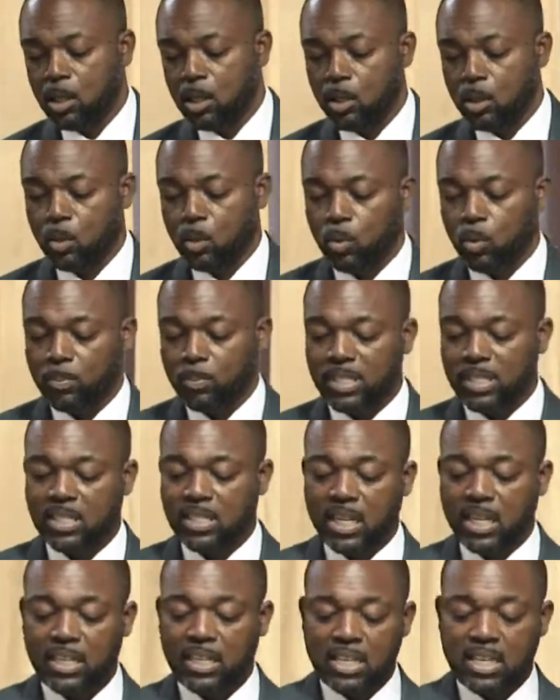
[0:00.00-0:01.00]
will be
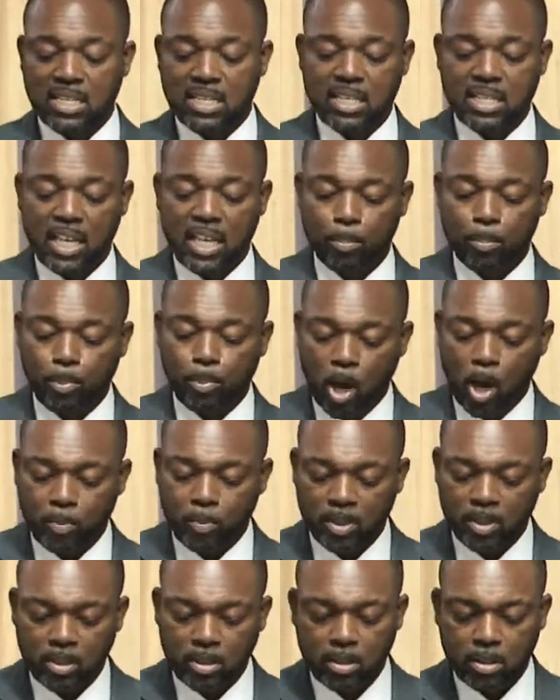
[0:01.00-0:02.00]
cited as the
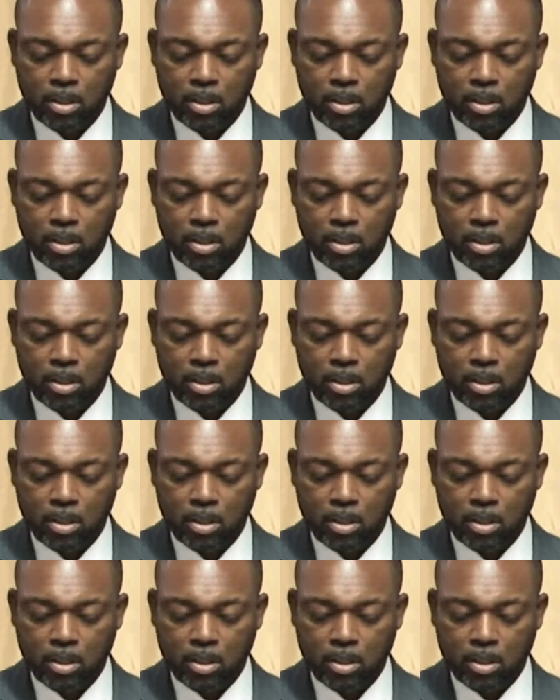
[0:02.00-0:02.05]
Employment